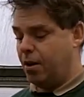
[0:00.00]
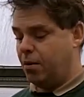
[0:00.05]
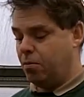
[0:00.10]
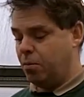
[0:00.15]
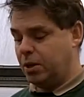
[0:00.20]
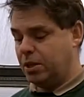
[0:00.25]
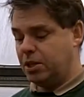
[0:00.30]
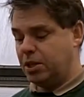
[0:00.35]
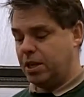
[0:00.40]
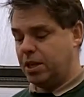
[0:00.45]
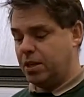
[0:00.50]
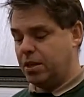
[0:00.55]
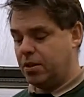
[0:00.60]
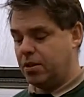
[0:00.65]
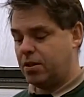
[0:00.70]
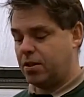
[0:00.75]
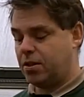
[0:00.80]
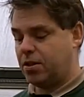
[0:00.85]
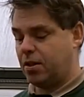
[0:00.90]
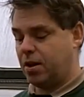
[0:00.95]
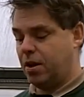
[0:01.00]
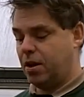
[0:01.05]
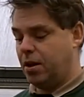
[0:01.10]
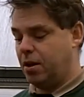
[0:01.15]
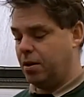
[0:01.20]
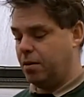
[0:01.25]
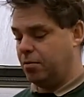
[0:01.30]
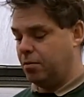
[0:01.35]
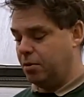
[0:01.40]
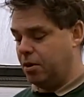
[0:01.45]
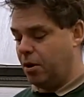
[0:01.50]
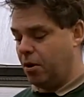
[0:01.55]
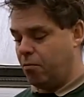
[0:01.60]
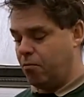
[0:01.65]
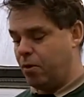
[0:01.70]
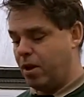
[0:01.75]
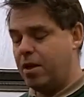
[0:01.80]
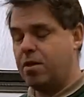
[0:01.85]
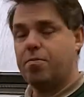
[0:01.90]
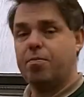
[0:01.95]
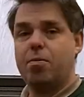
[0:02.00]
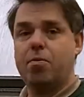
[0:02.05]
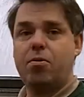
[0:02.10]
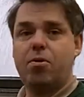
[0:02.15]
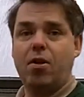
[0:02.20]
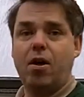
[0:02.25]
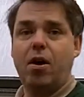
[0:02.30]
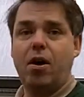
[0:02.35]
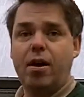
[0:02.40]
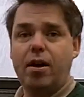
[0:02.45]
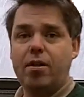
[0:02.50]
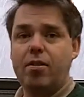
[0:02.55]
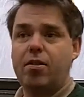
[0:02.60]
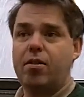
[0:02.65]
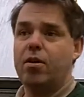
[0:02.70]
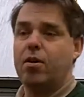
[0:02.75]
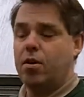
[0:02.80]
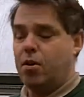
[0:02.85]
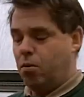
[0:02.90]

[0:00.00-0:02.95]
which is reasonable size.